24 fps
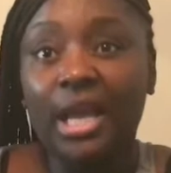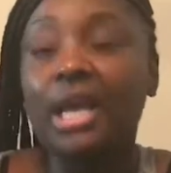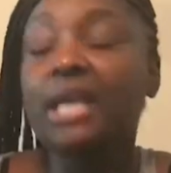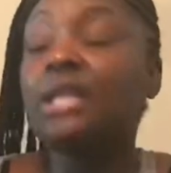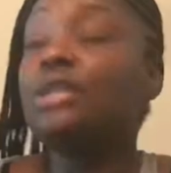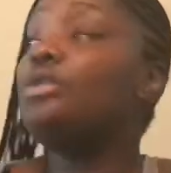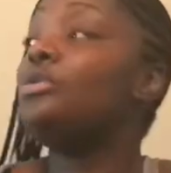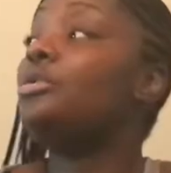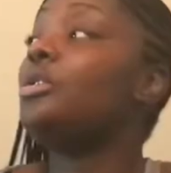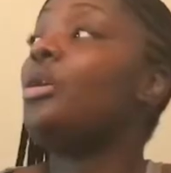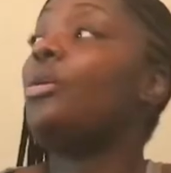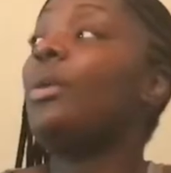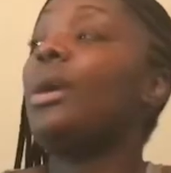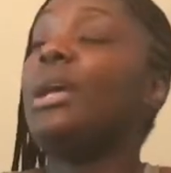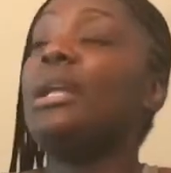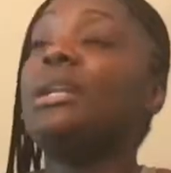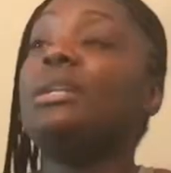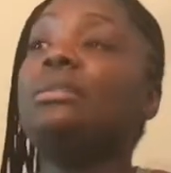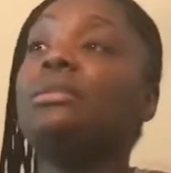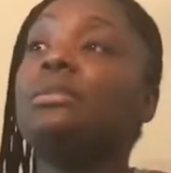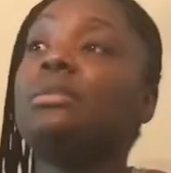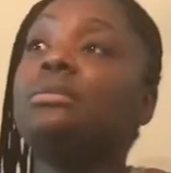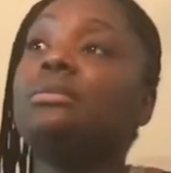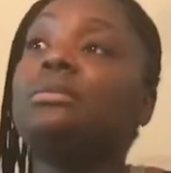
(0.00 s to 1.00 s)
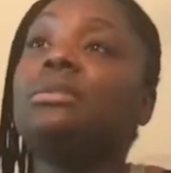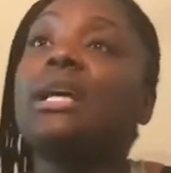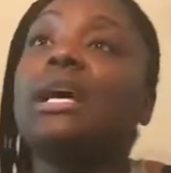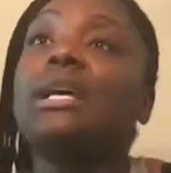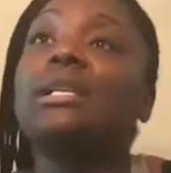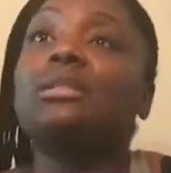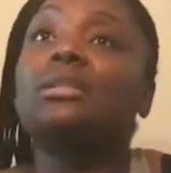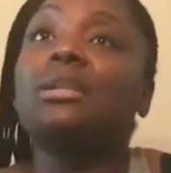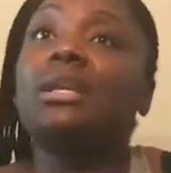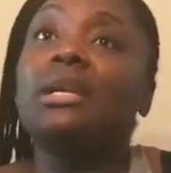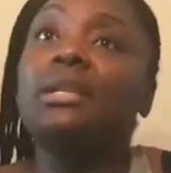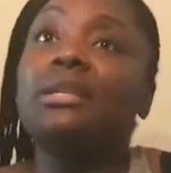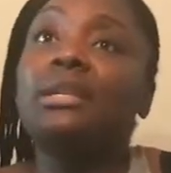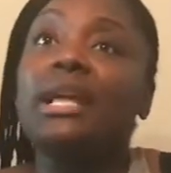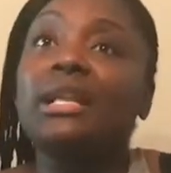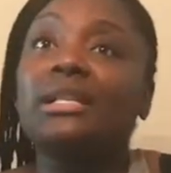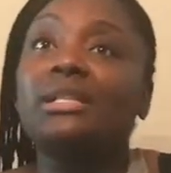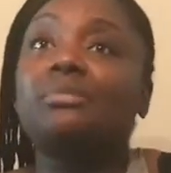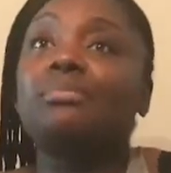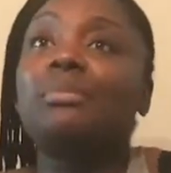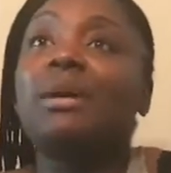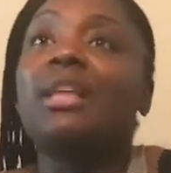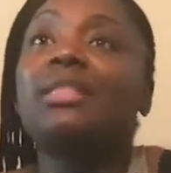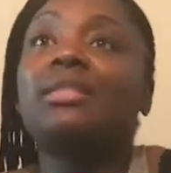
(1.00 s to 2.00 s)
And you know, and
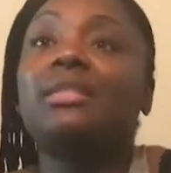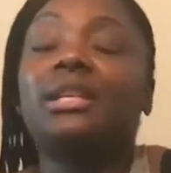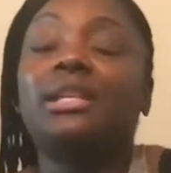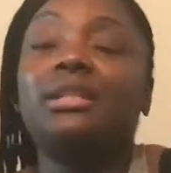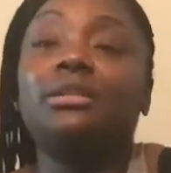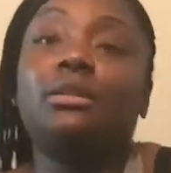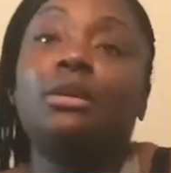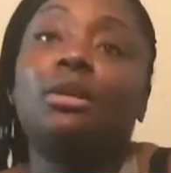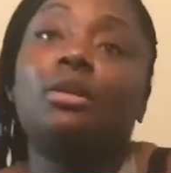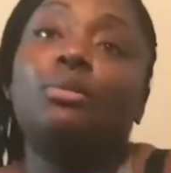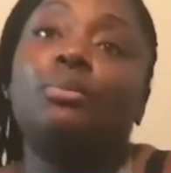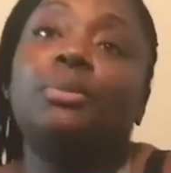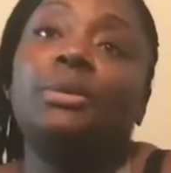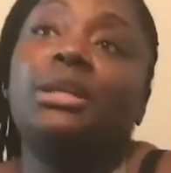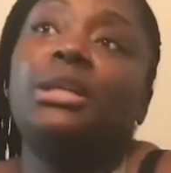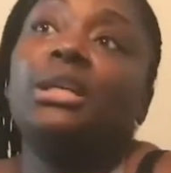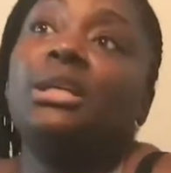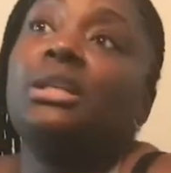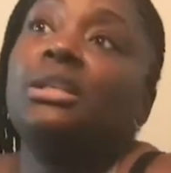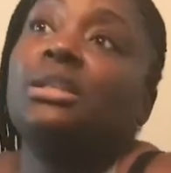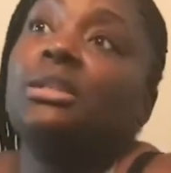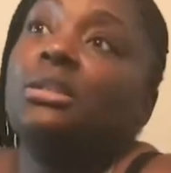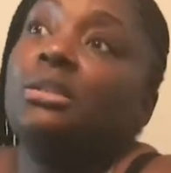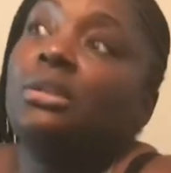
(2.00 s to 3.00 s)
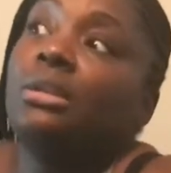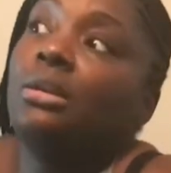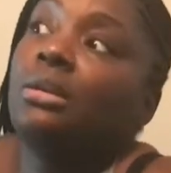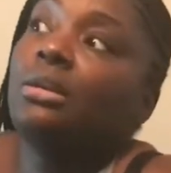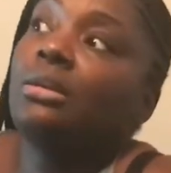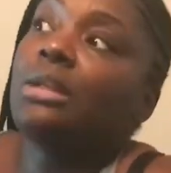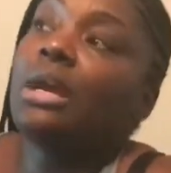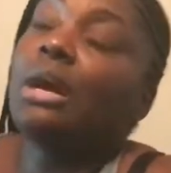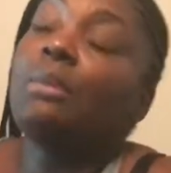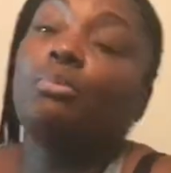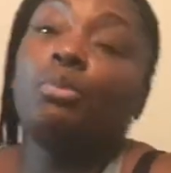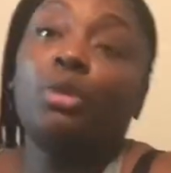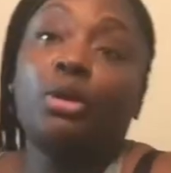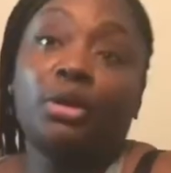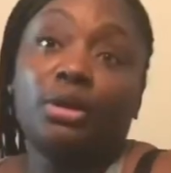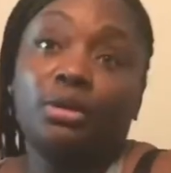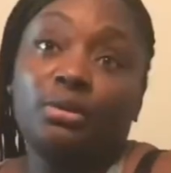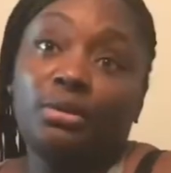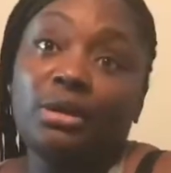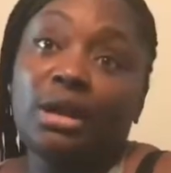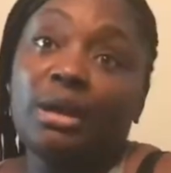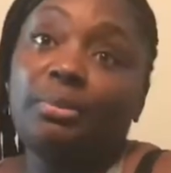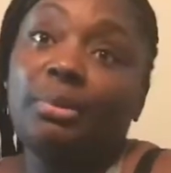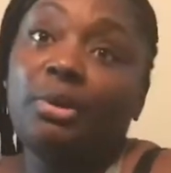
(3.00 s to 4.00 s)
that's my thing though, because I'm working
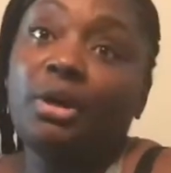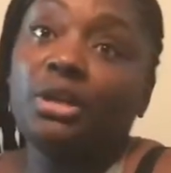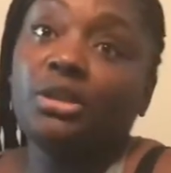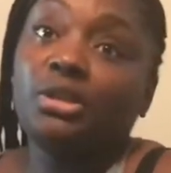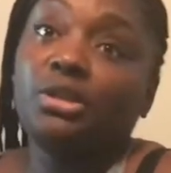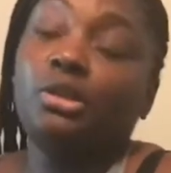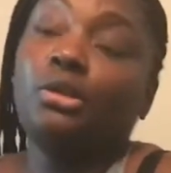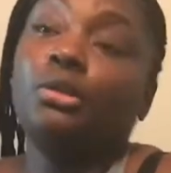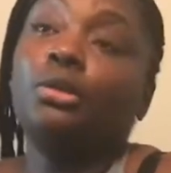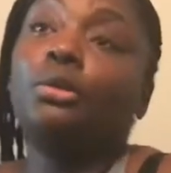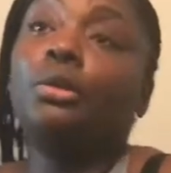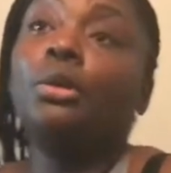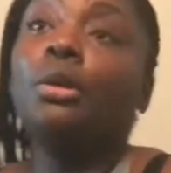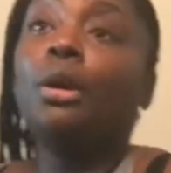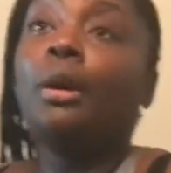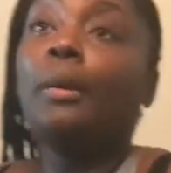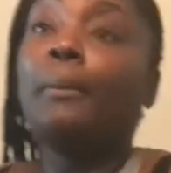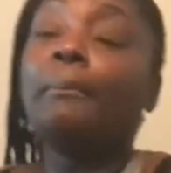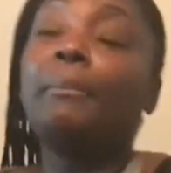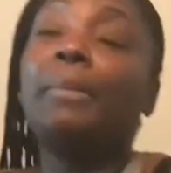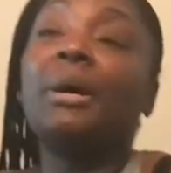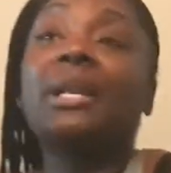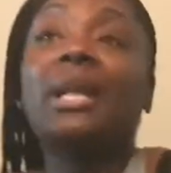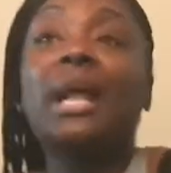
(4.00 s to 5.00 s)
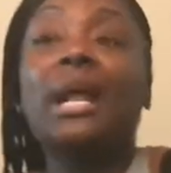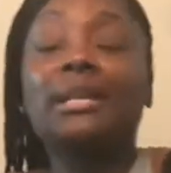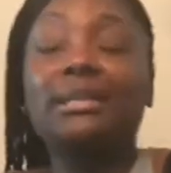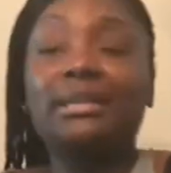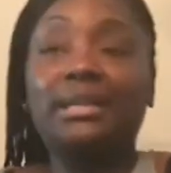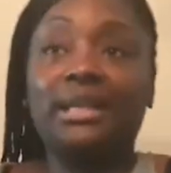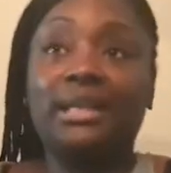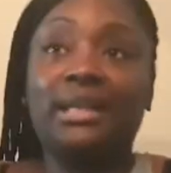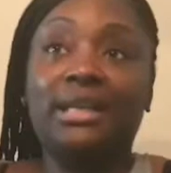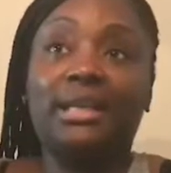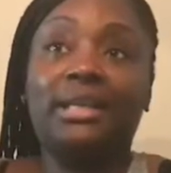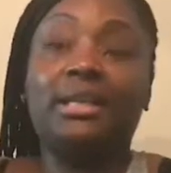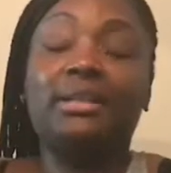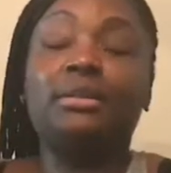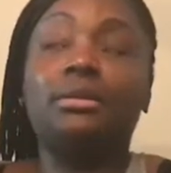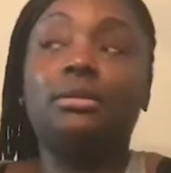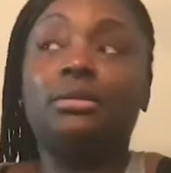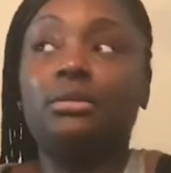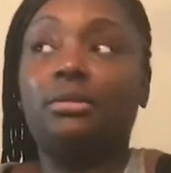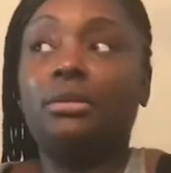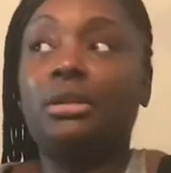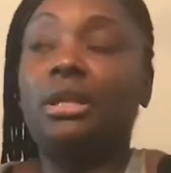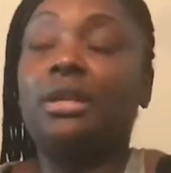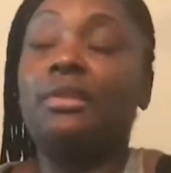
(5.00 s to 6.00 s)
on that part too. But I did
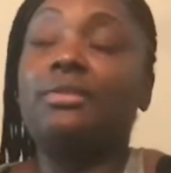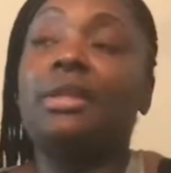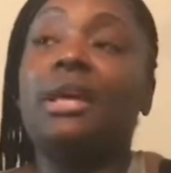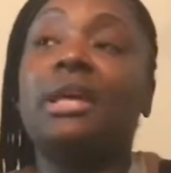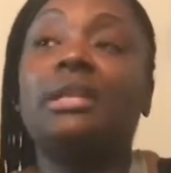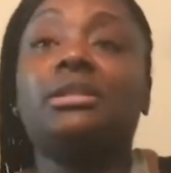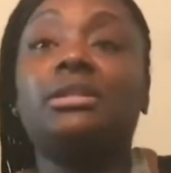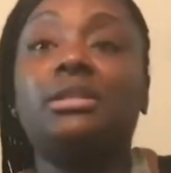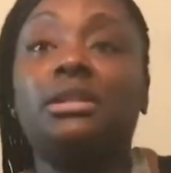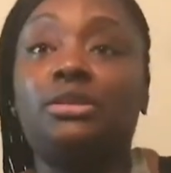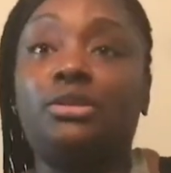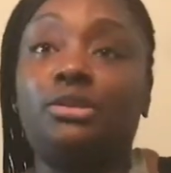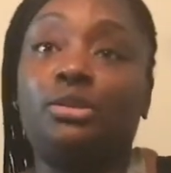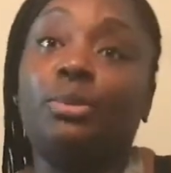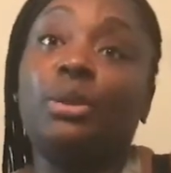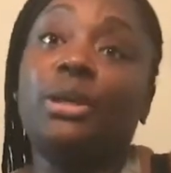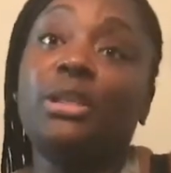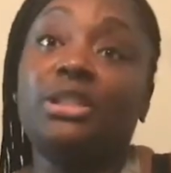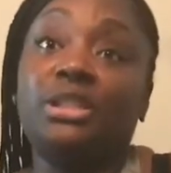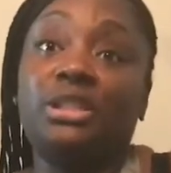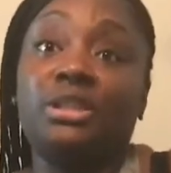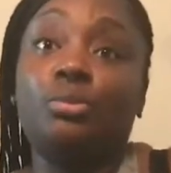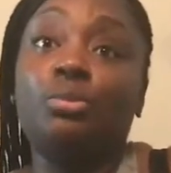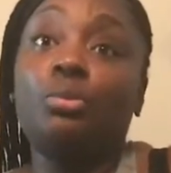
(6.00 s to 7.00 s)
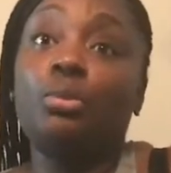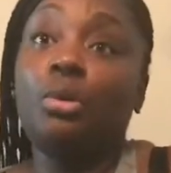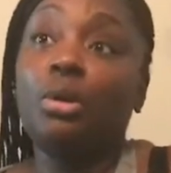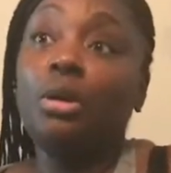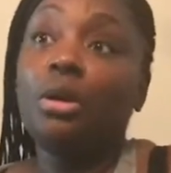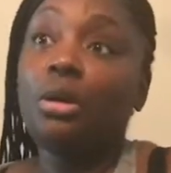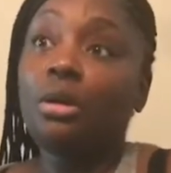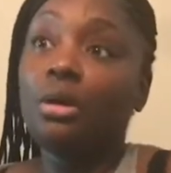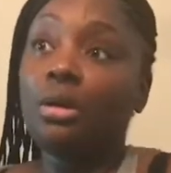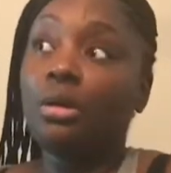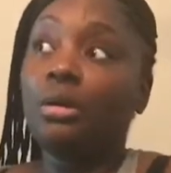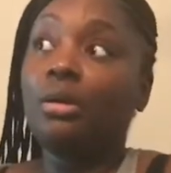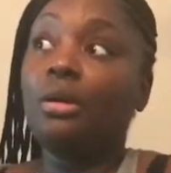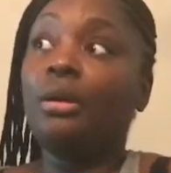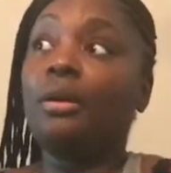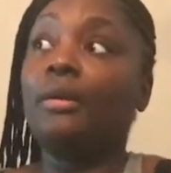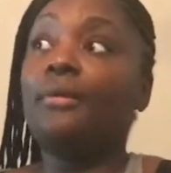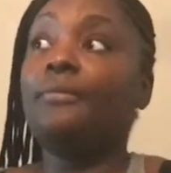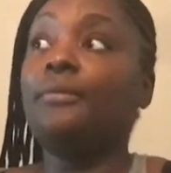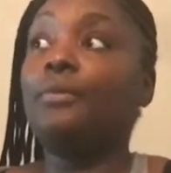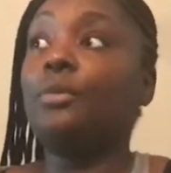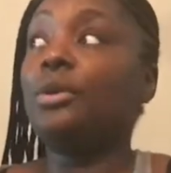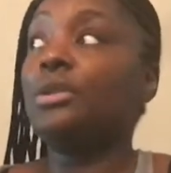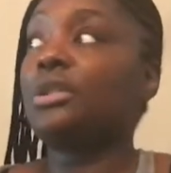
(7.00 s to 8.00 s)
in that situation,
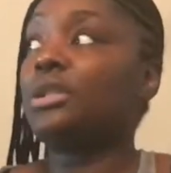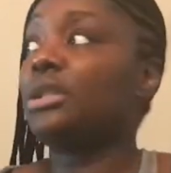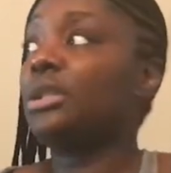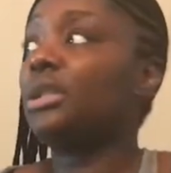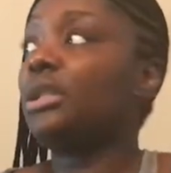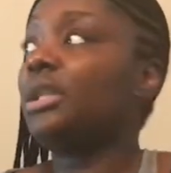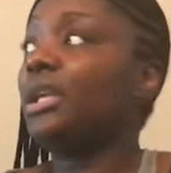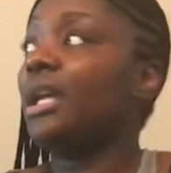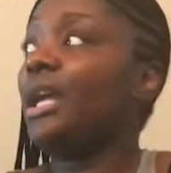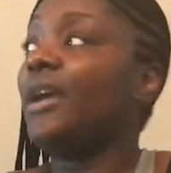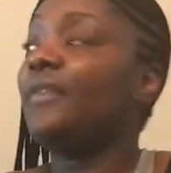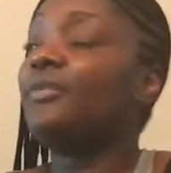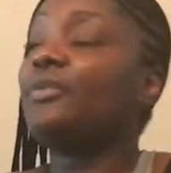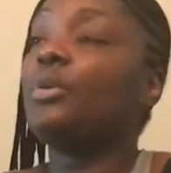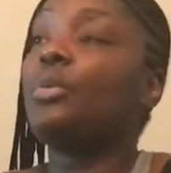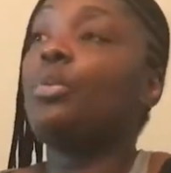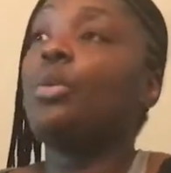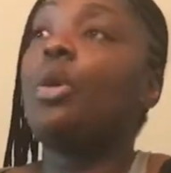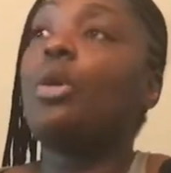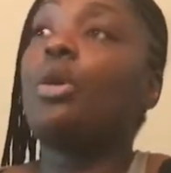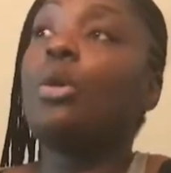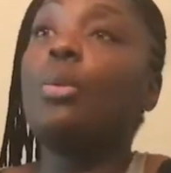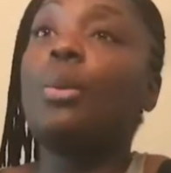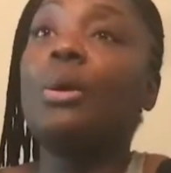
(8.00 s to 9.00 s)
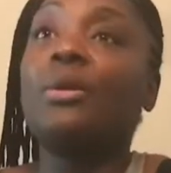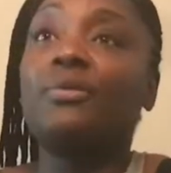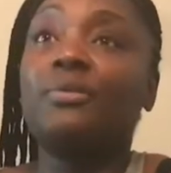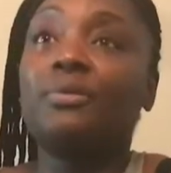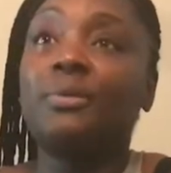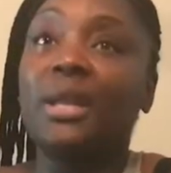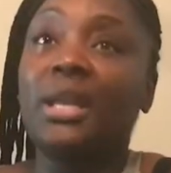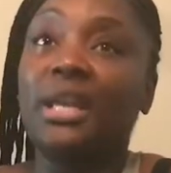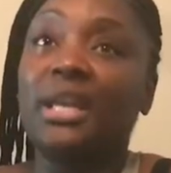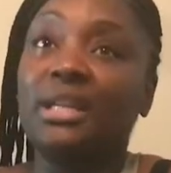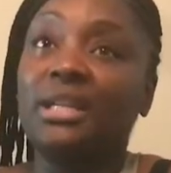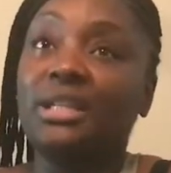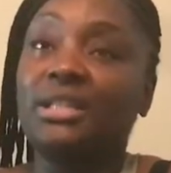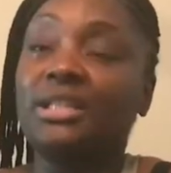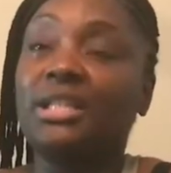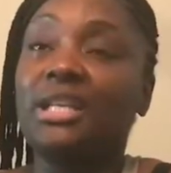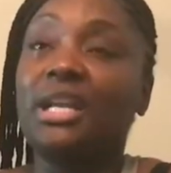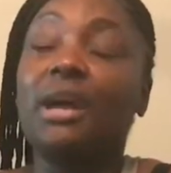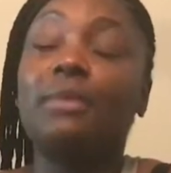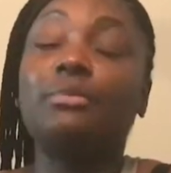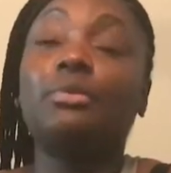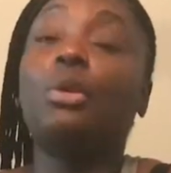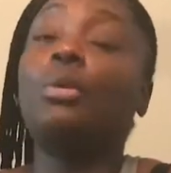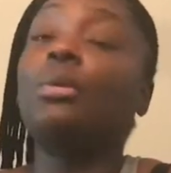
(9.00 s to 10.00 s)
unfortunately, have to walk away from that energy.
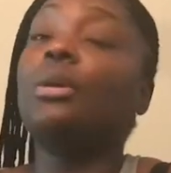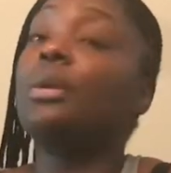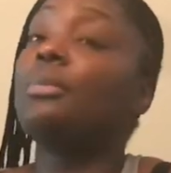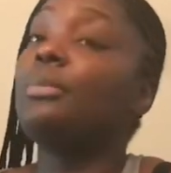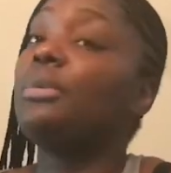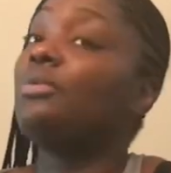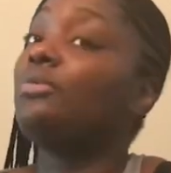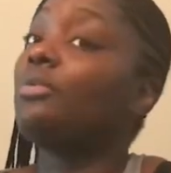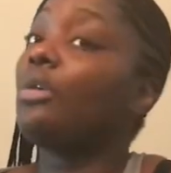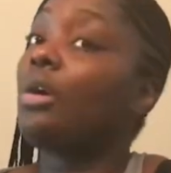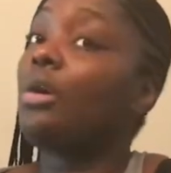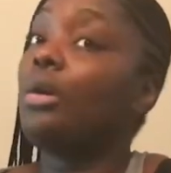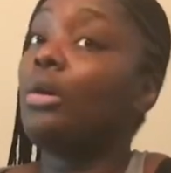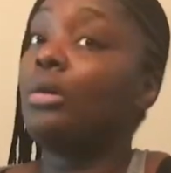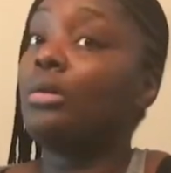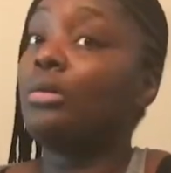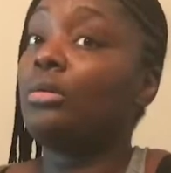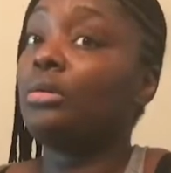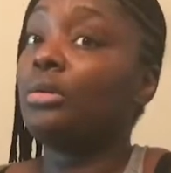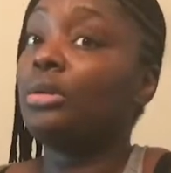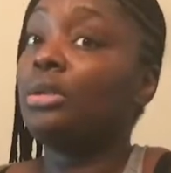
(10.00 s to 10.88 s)
I don't get me wrong,